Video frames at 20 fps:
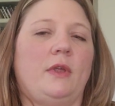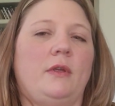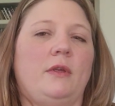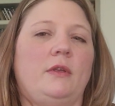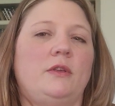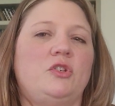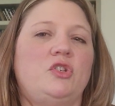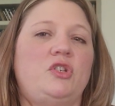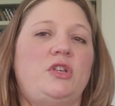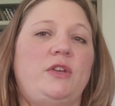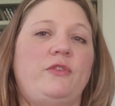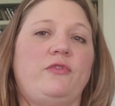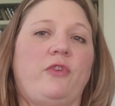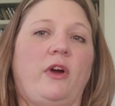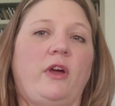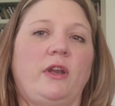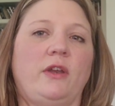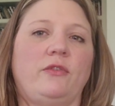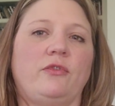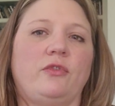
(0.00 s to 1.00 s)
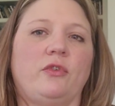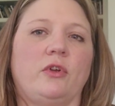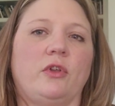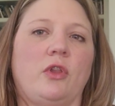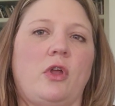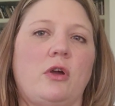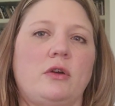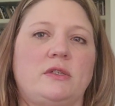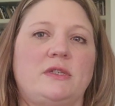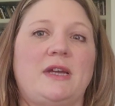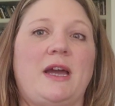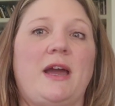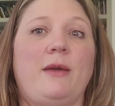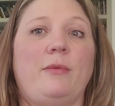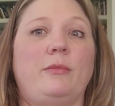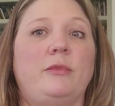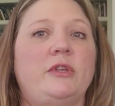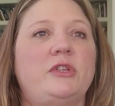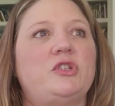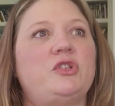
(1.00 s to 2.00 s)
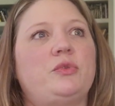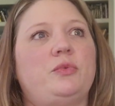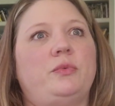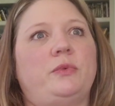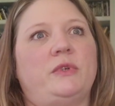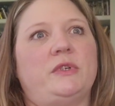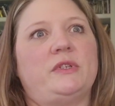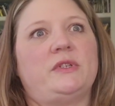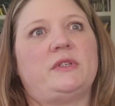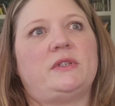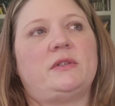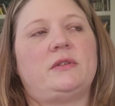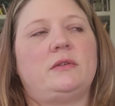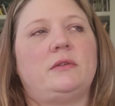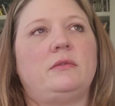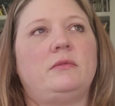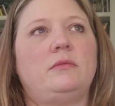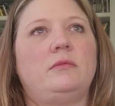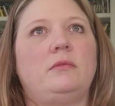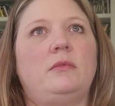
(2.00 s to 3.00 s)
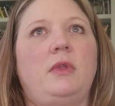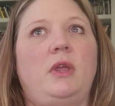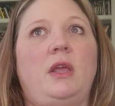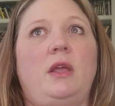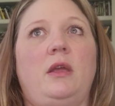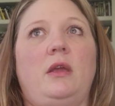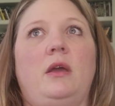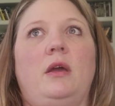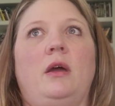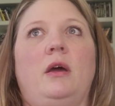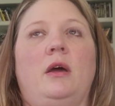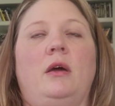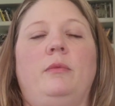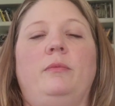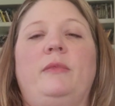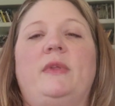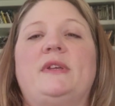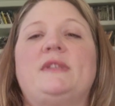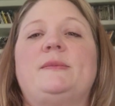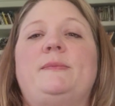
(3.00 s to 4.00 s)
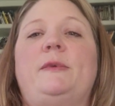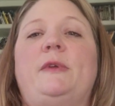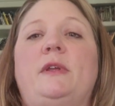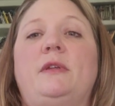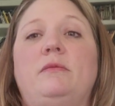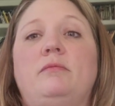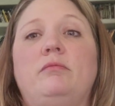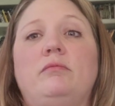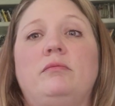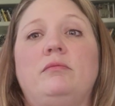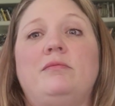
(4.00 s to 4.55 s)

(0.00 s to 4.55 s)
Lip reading: she fought it for a long time, which was that's been